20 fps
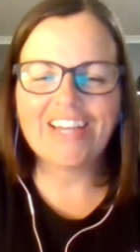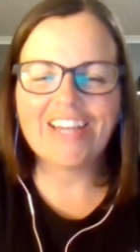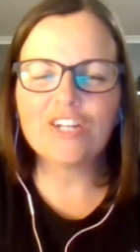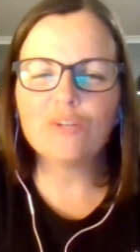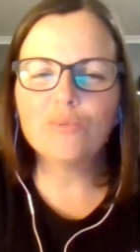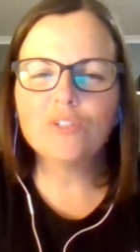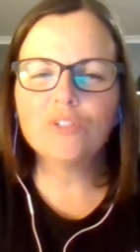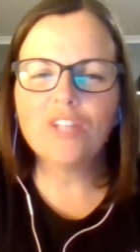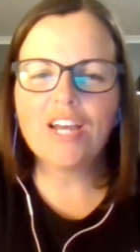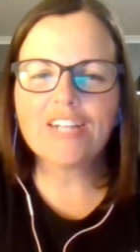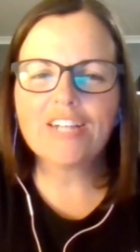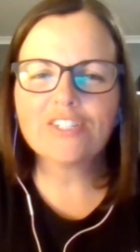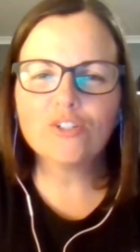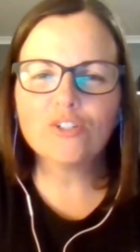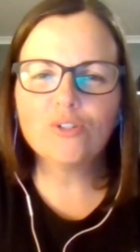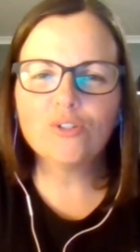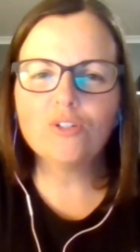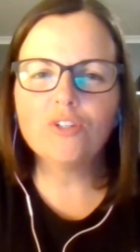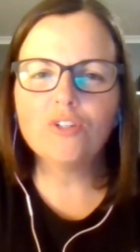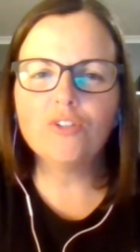And I would like to
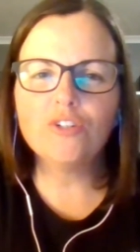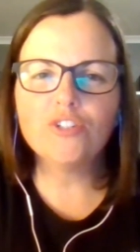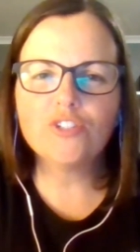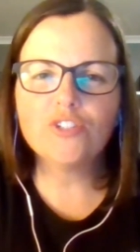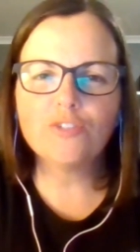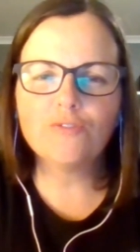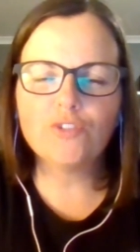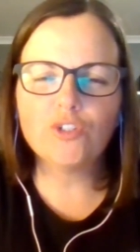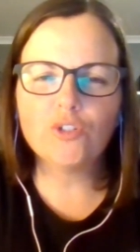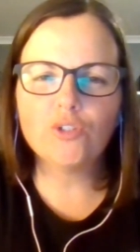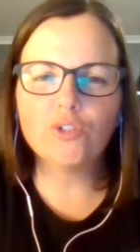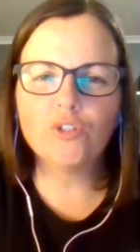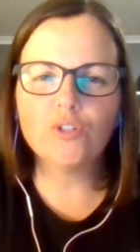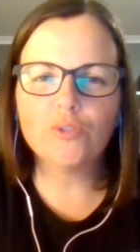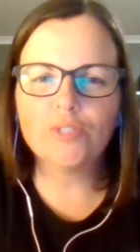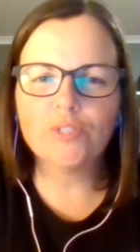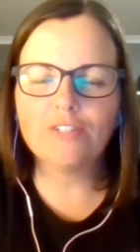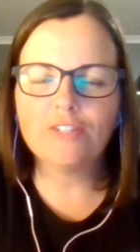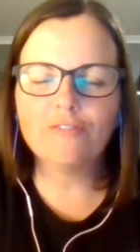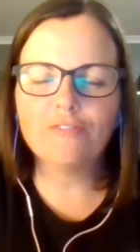call on those of you who
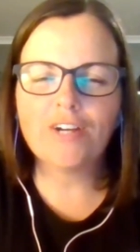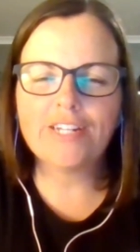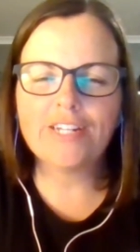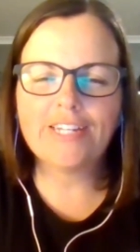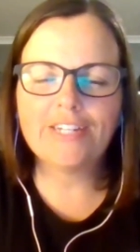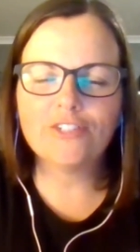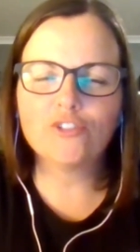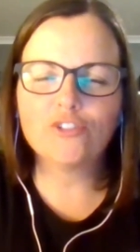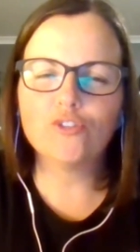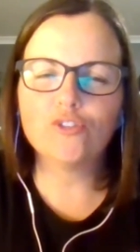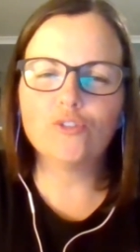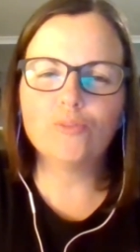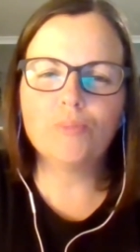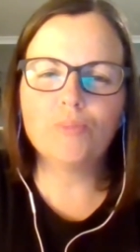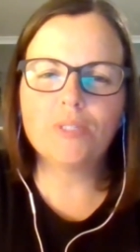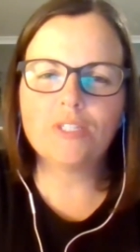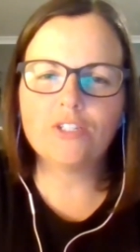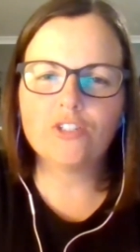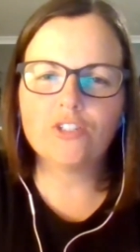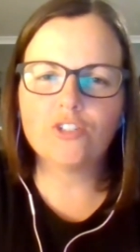are in a financial
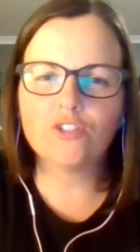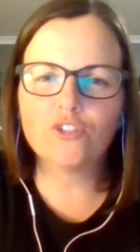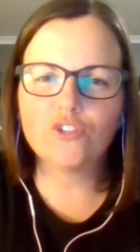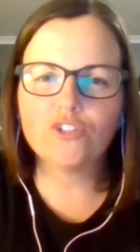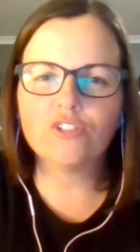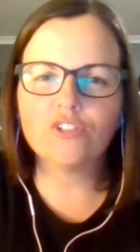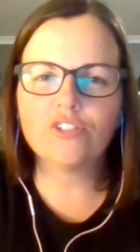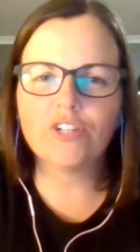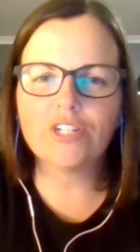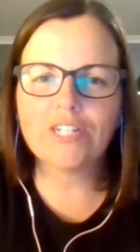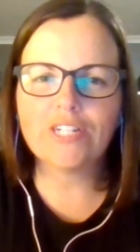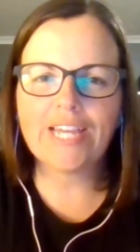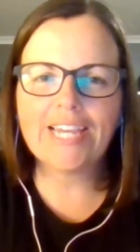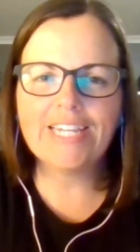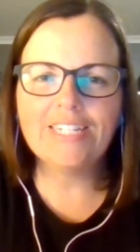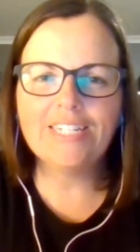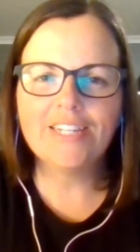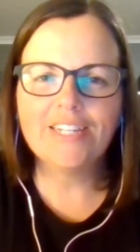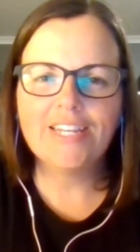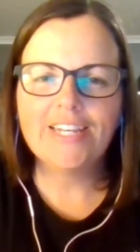position to
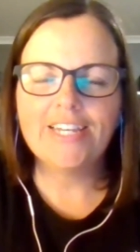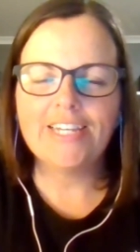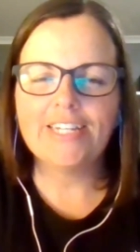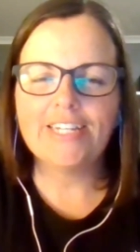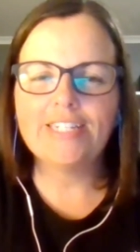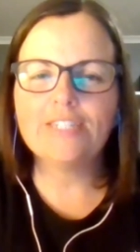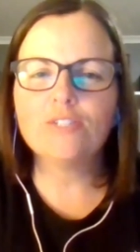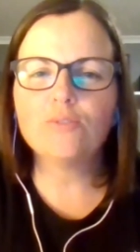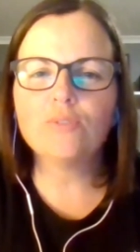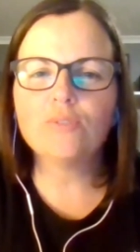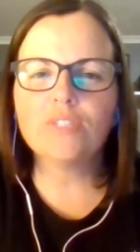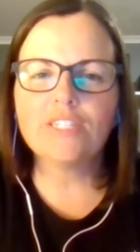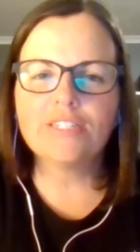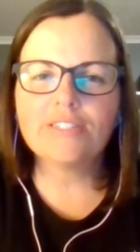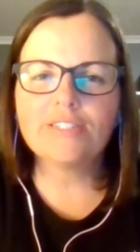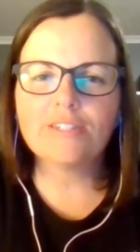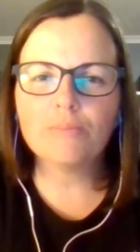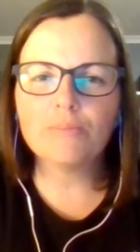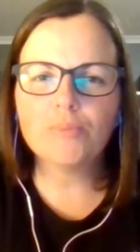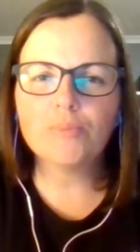donate it is really
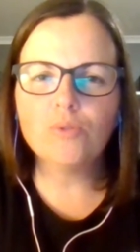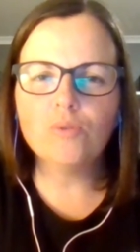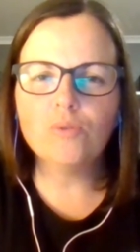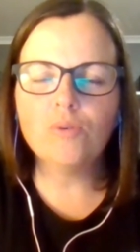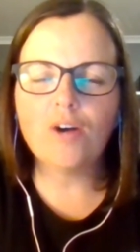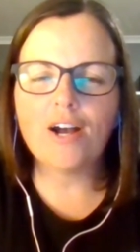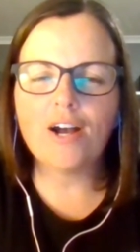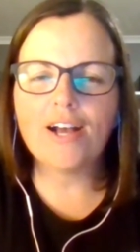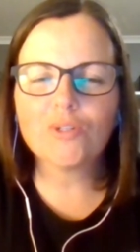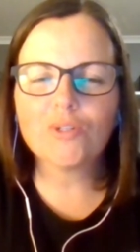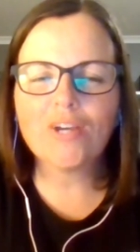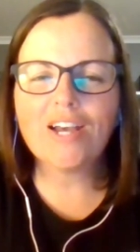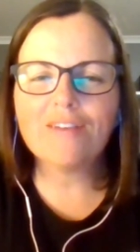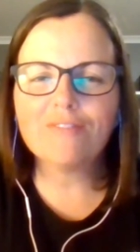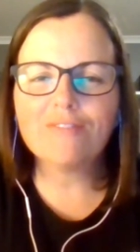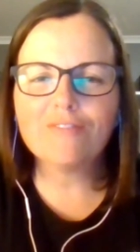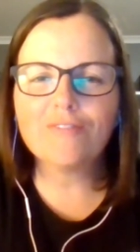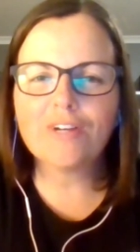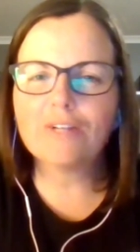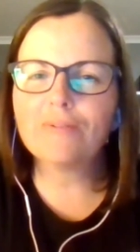simple. So I have
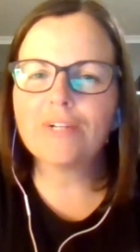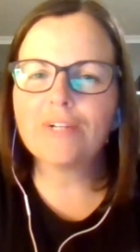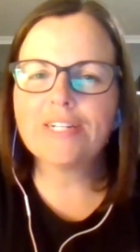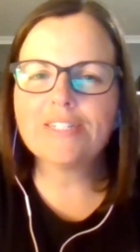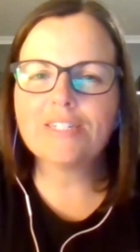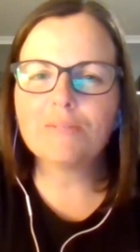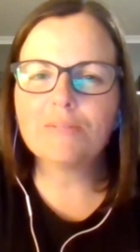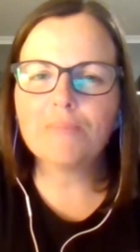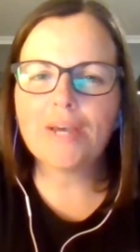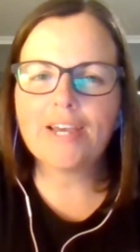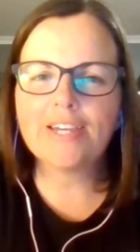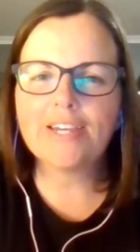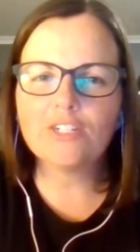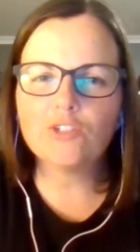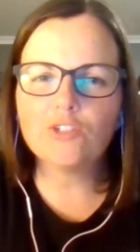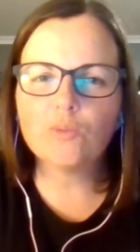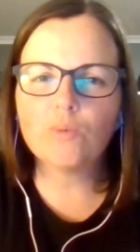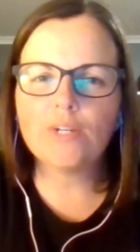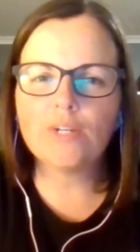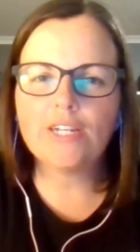a fundraising
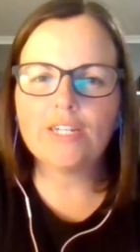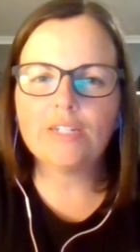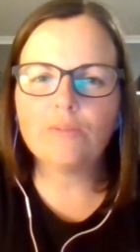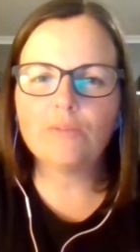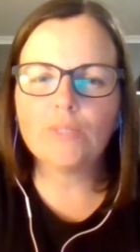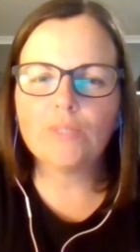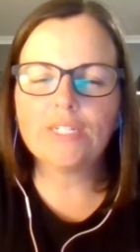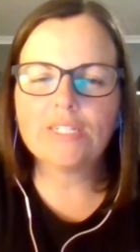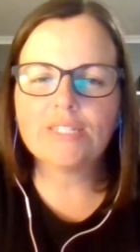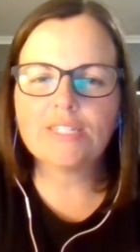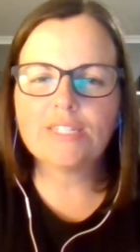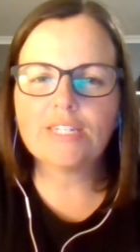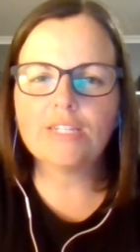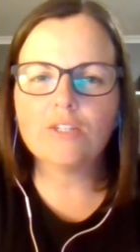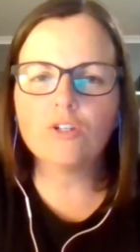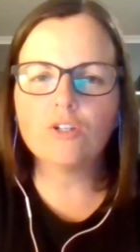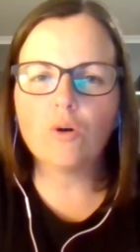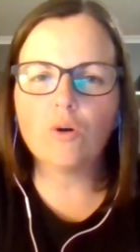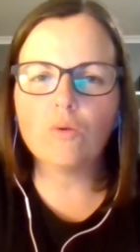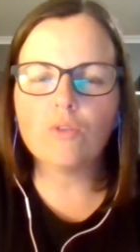page where we can see
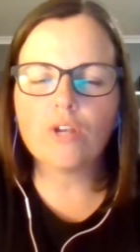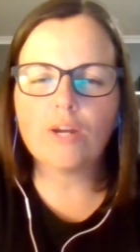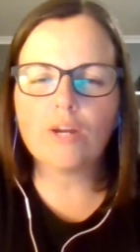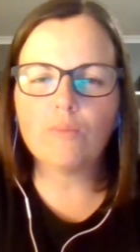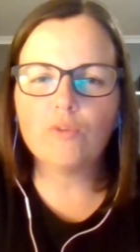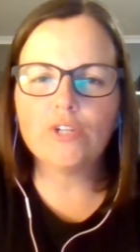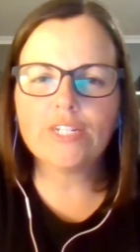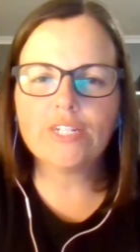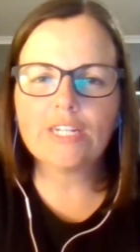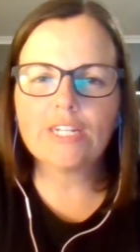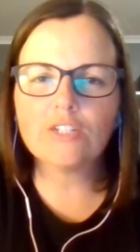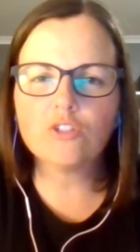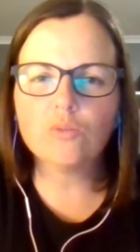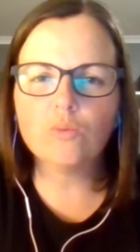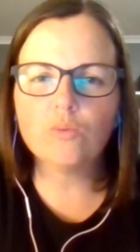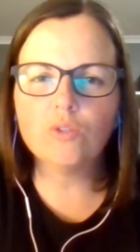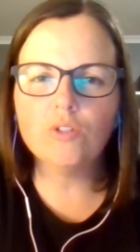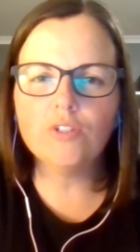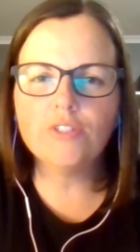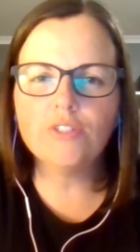the goal that I'm working
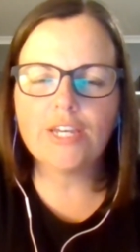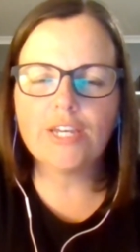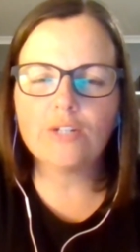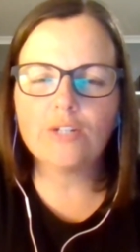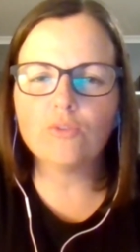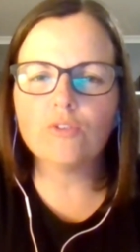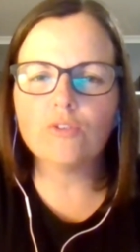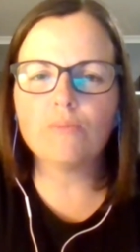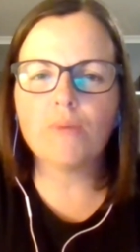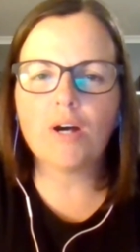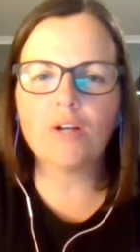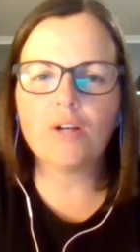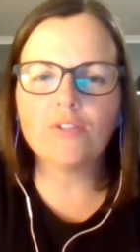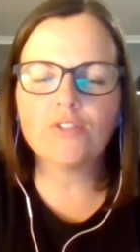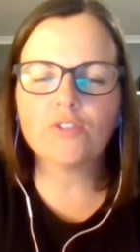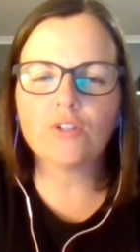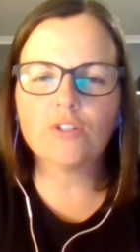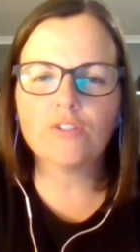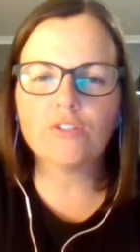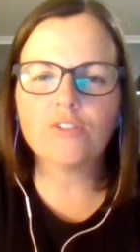towards and all the
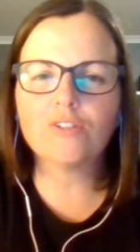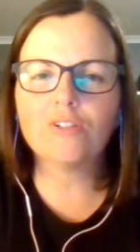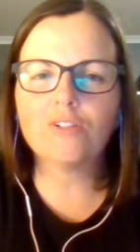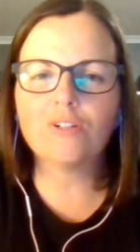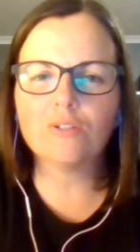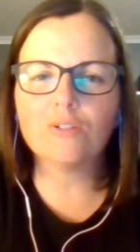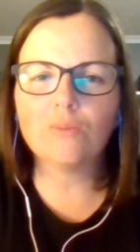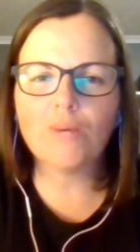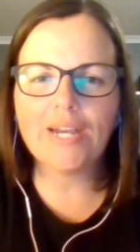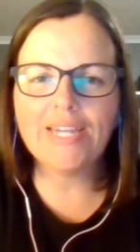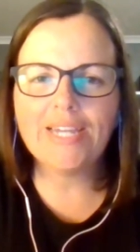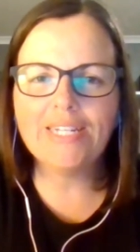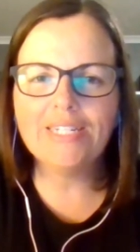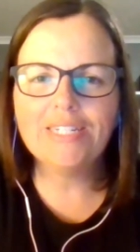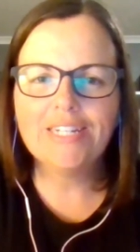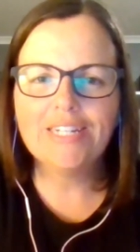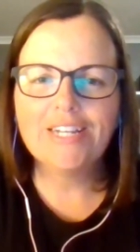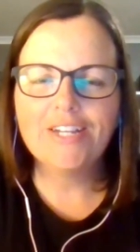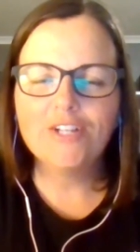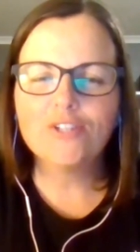milestones along the
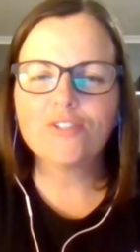way.